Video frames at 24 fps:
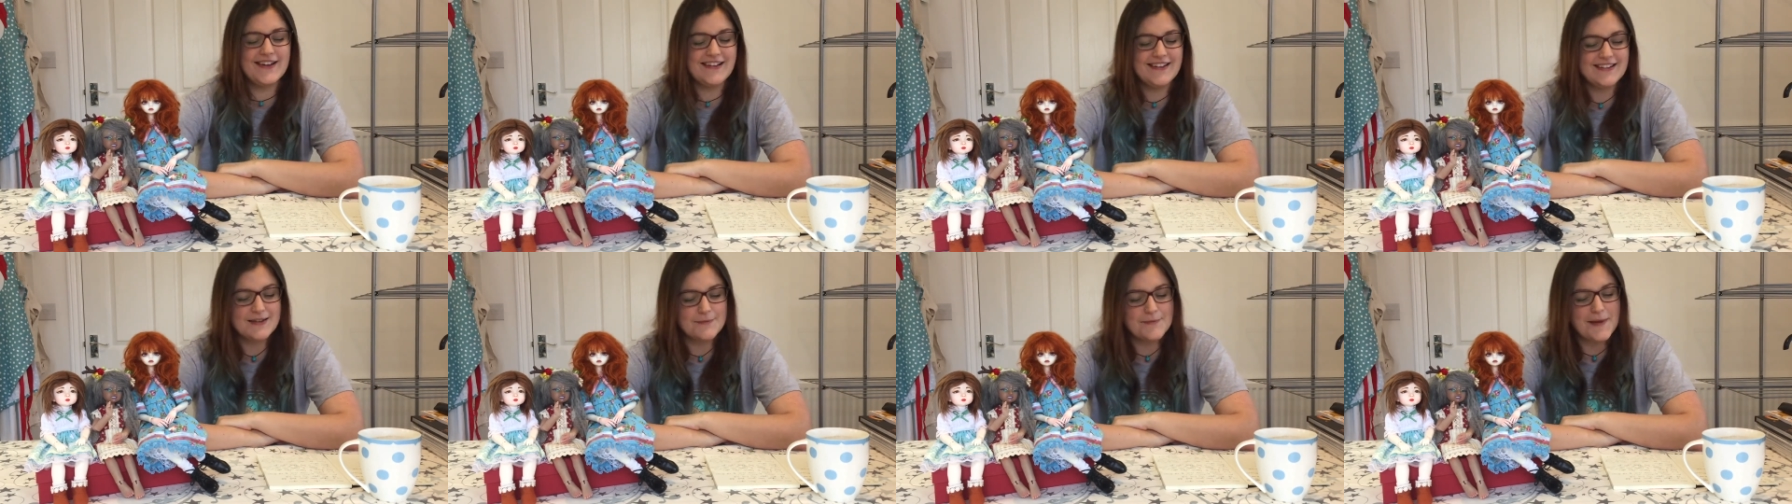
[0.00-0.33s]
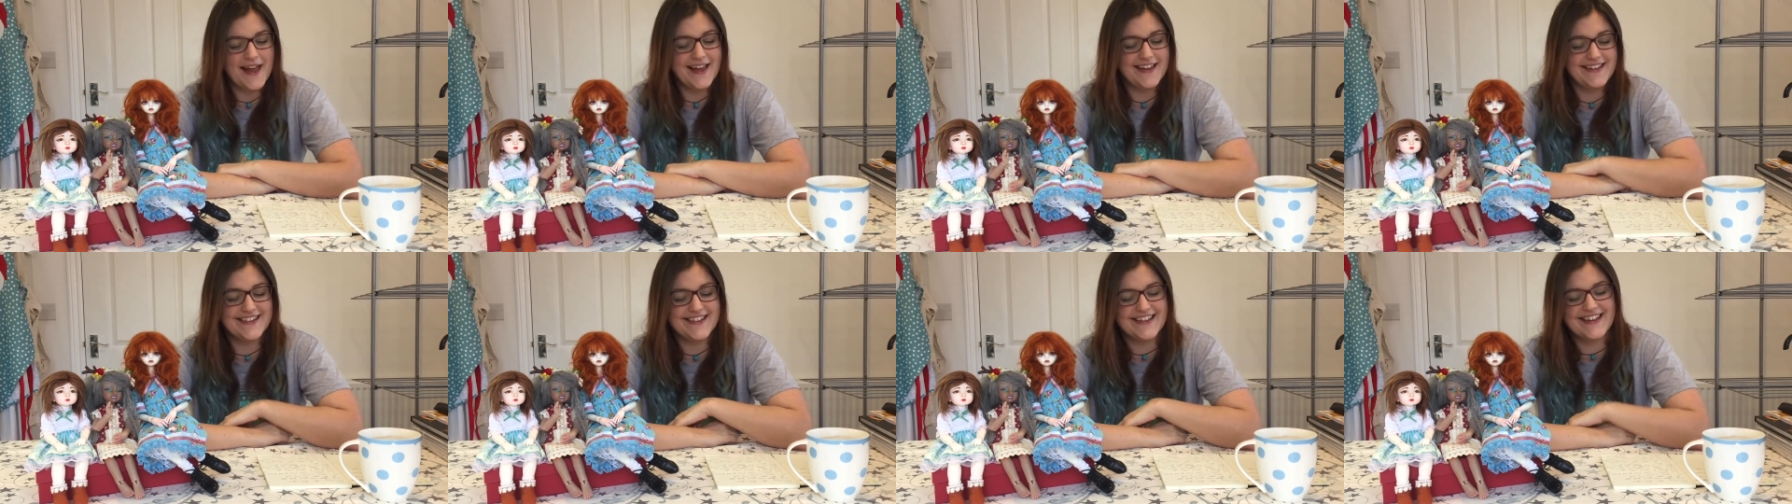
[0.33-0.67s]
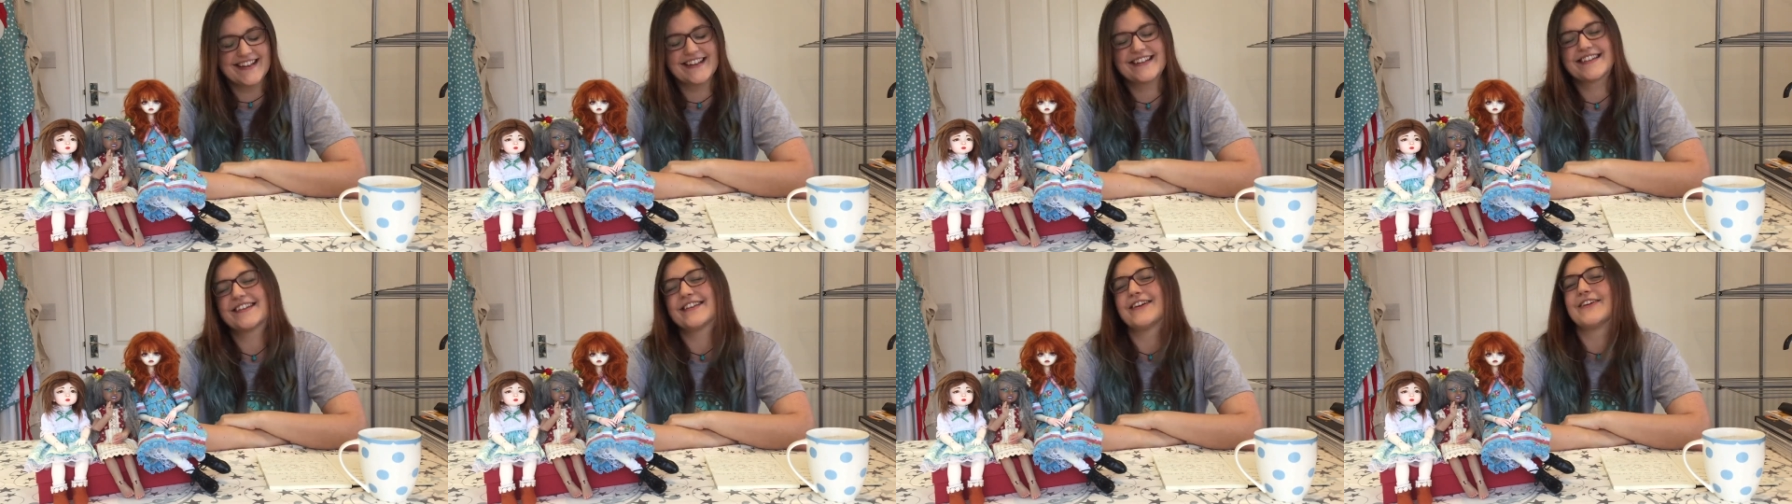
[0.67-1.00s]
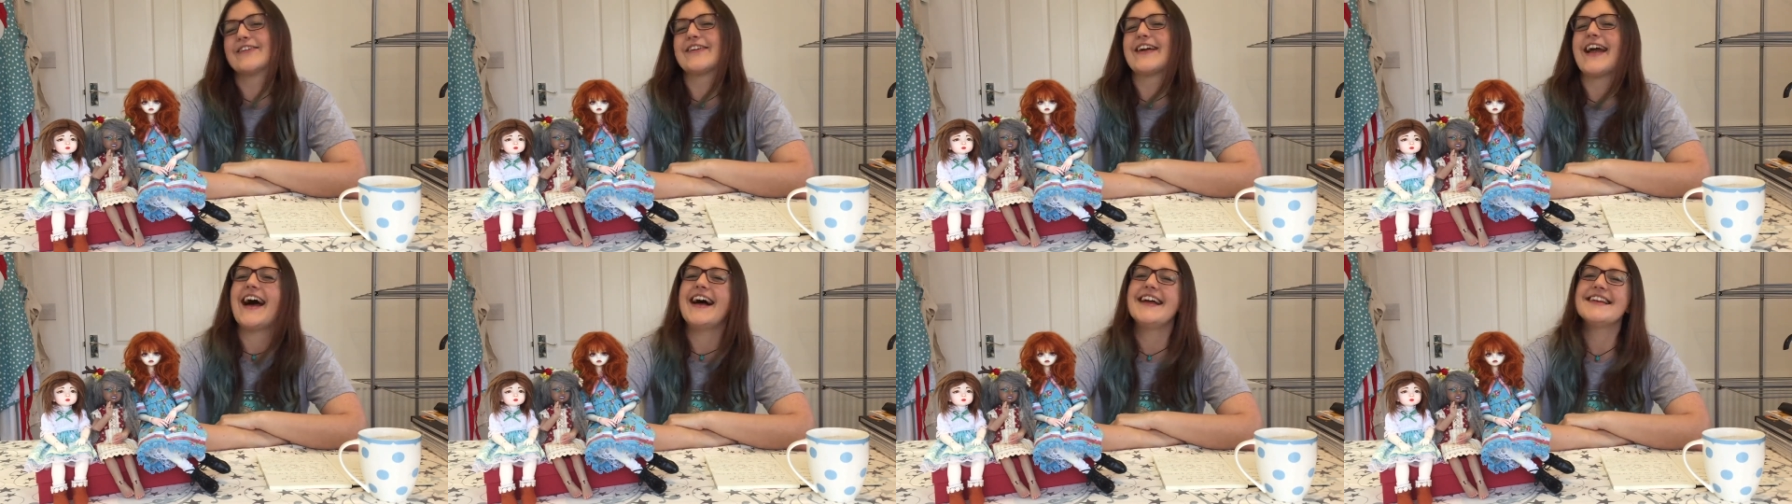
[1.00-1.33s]
It's amazing. So
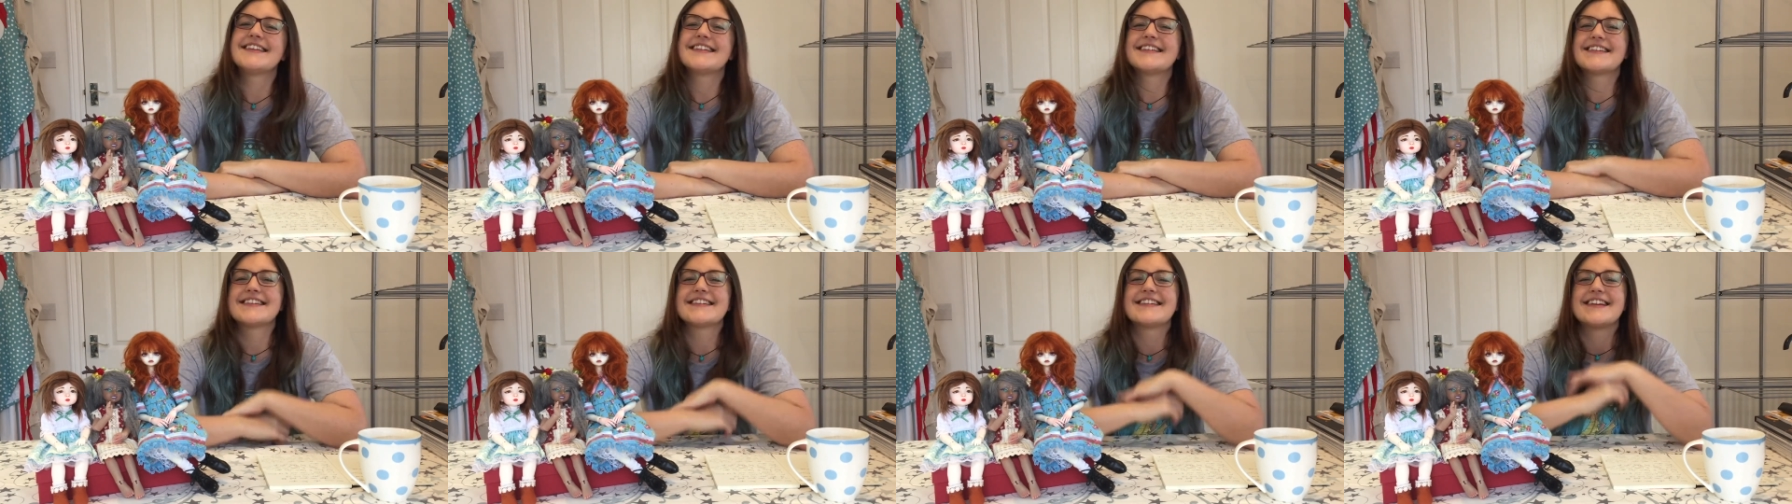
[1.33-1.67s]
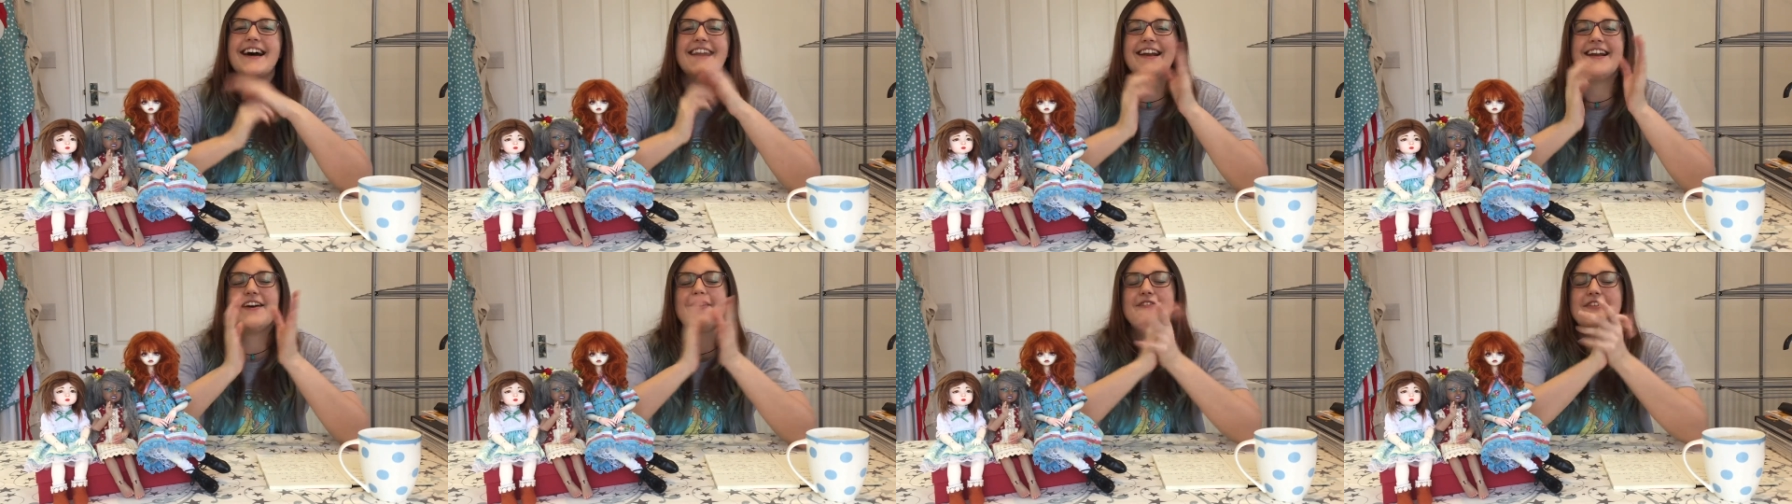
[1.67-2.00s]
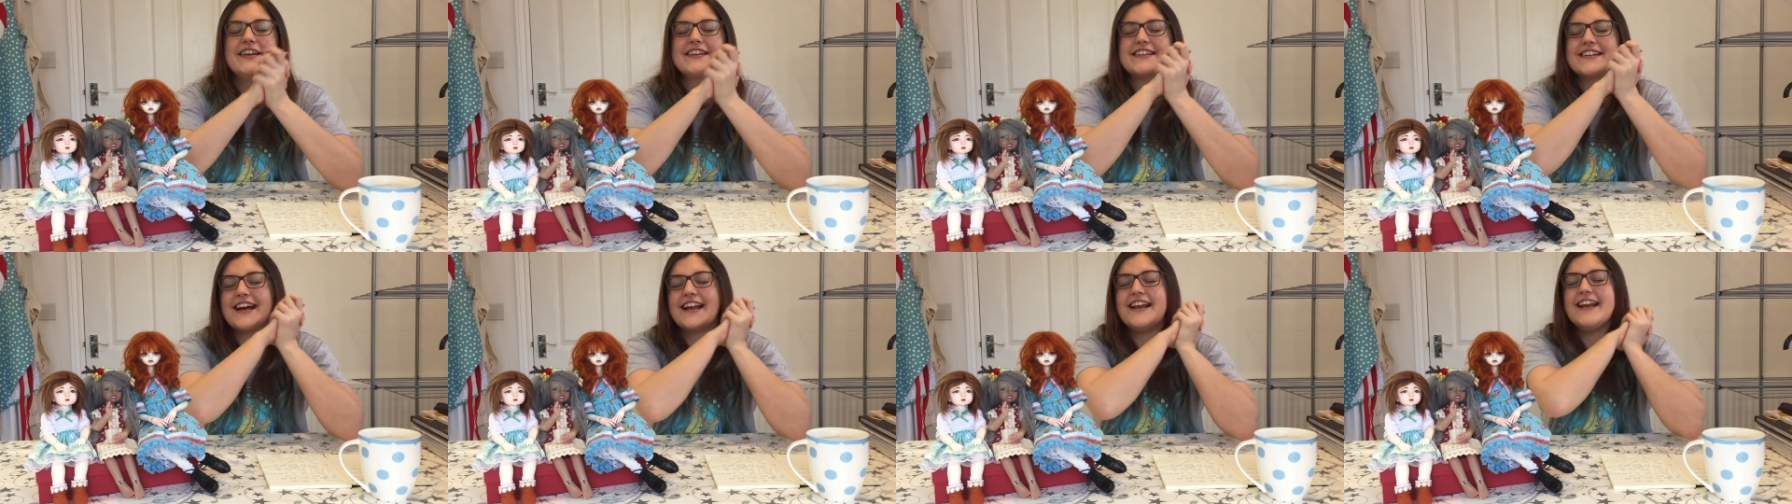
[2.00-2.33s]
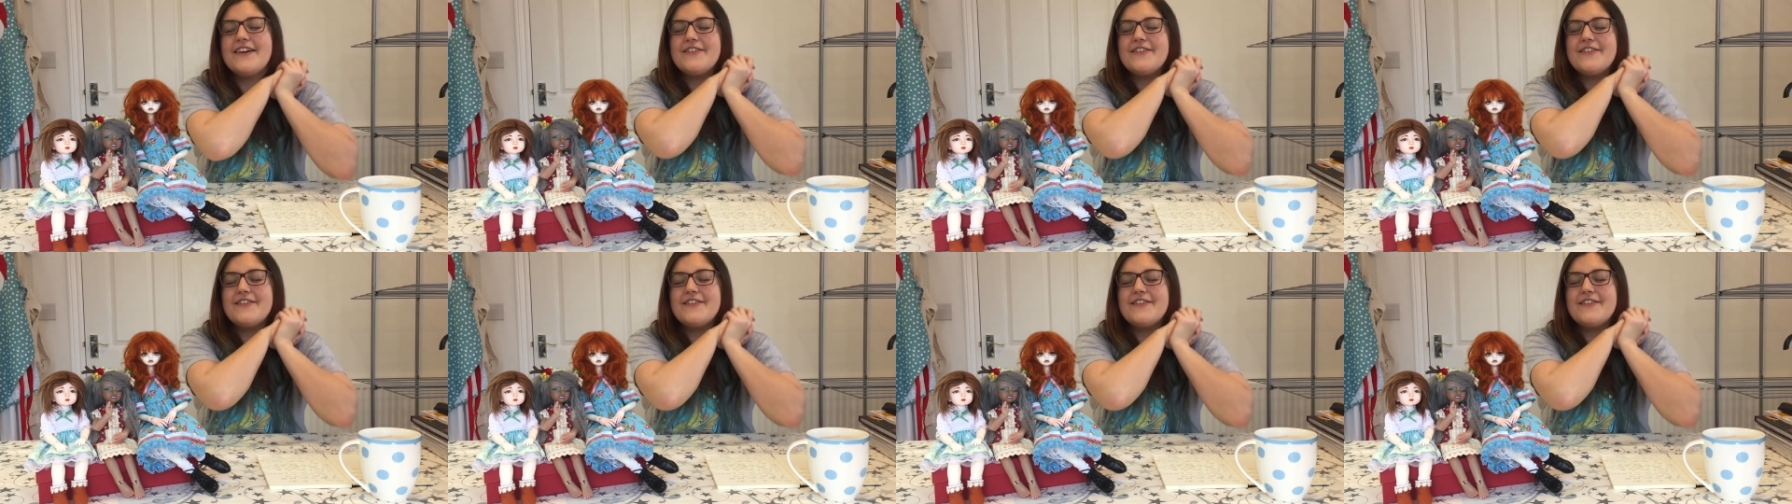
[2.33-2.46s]
yes, I love it.